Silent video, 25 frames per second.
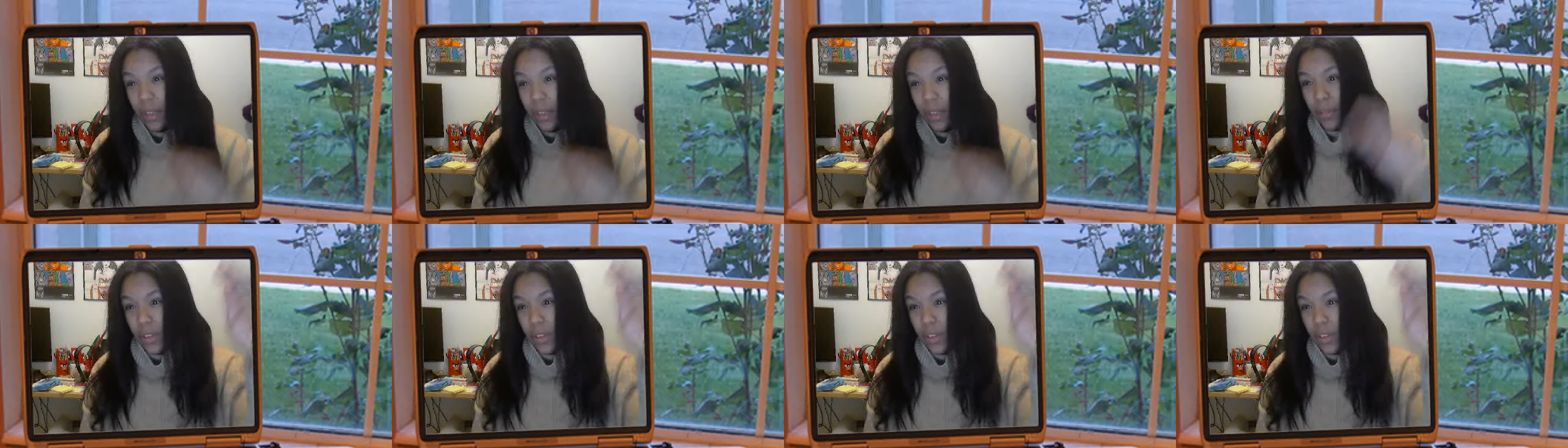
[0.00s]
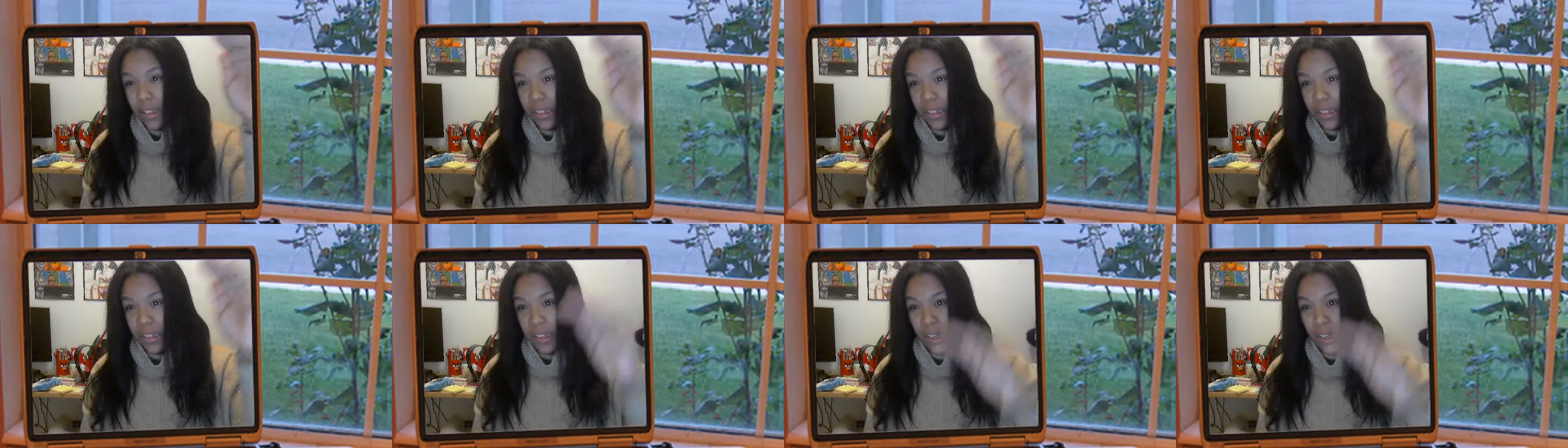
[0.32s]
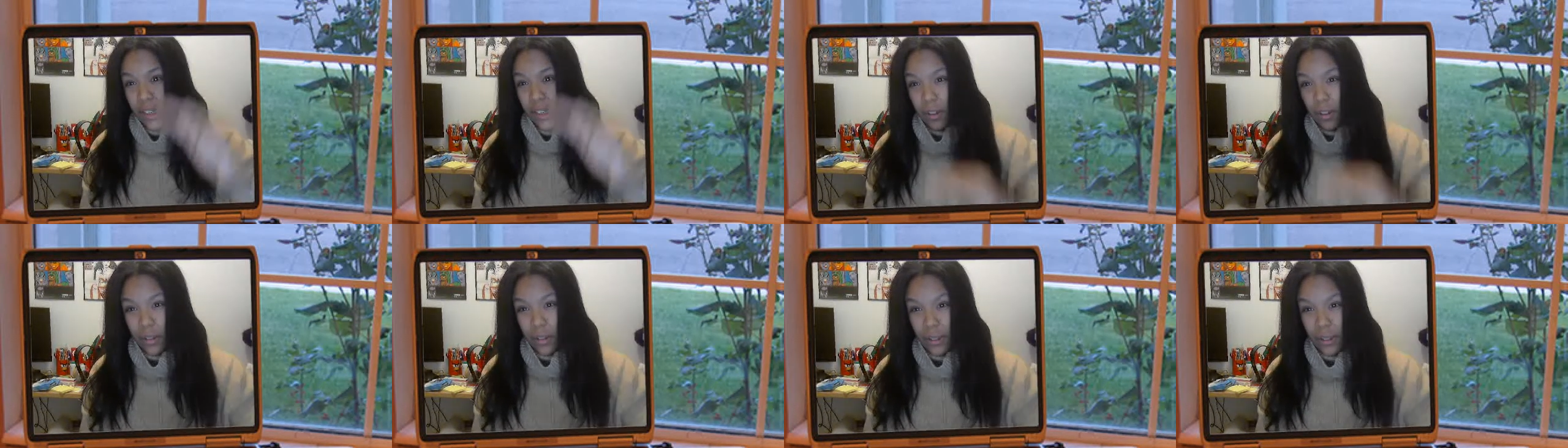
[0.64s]
if I see
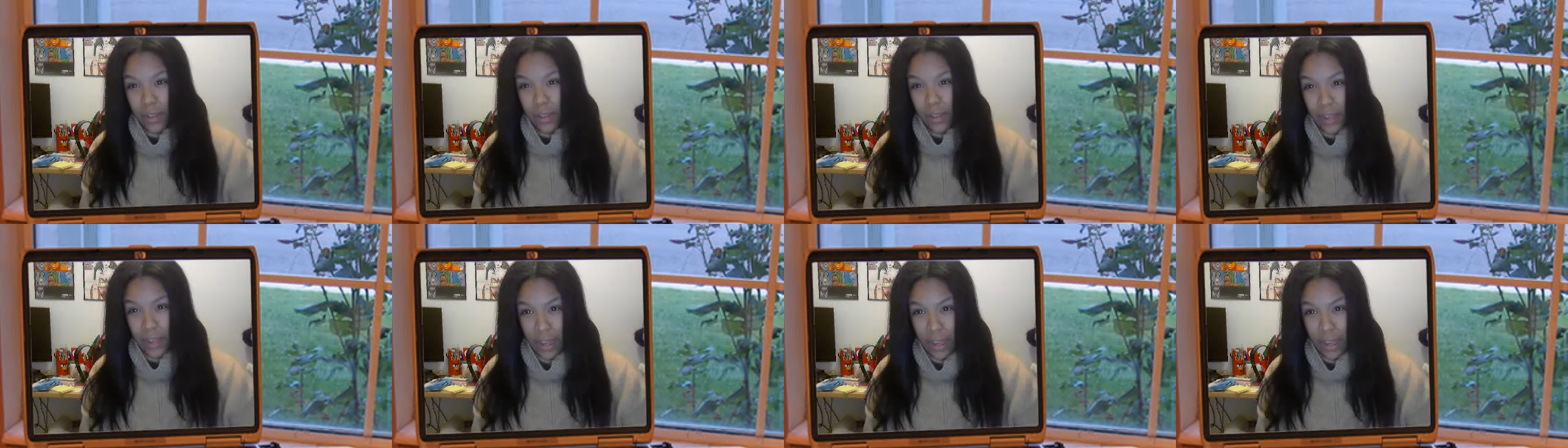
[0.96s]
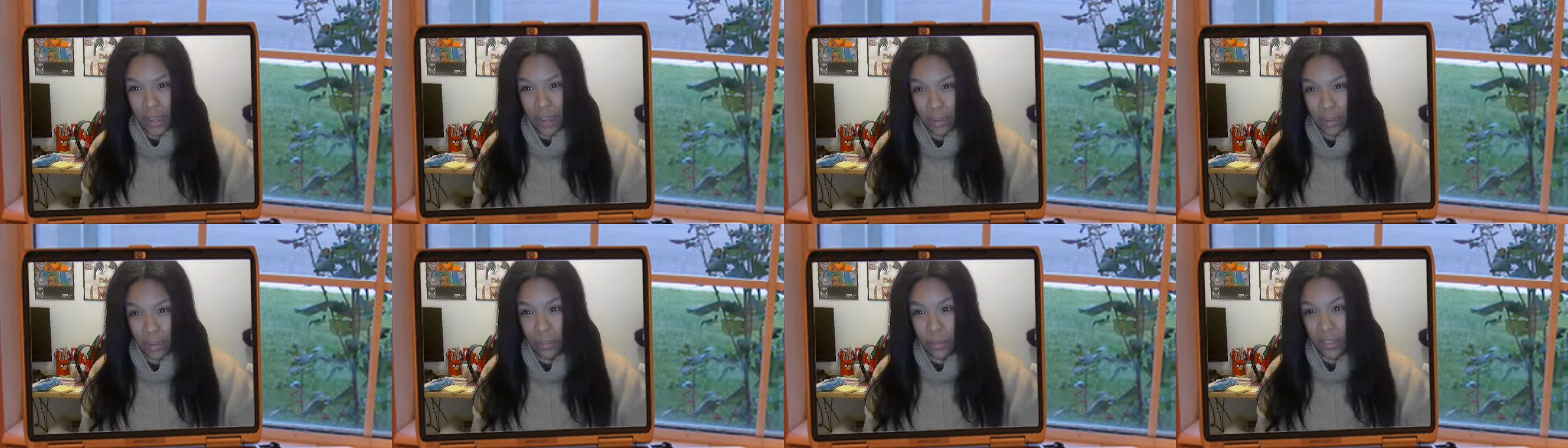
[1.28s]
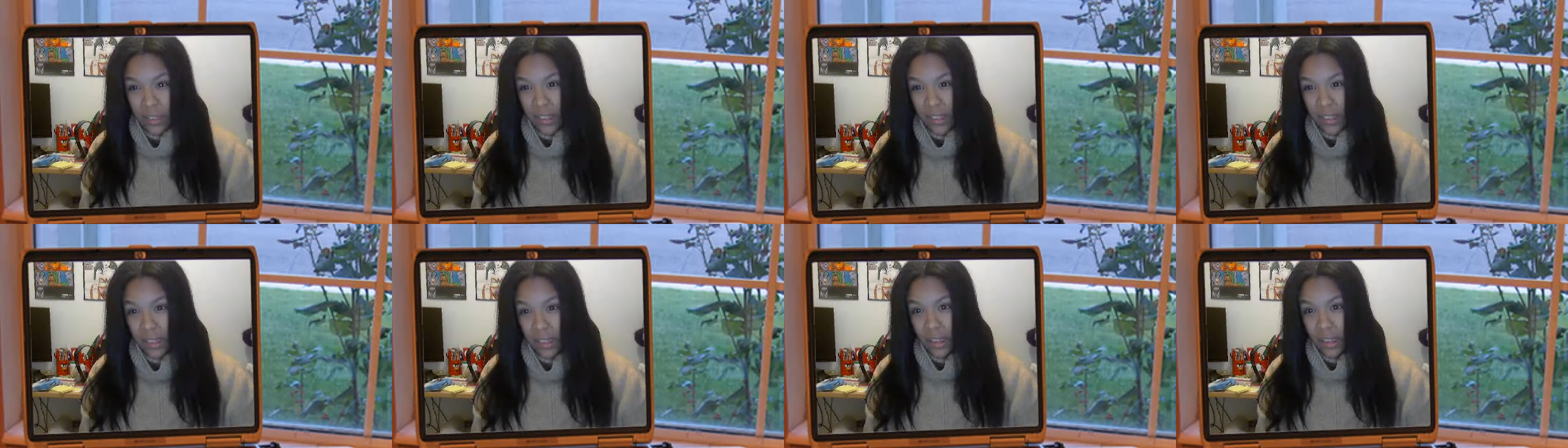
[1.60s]
all the names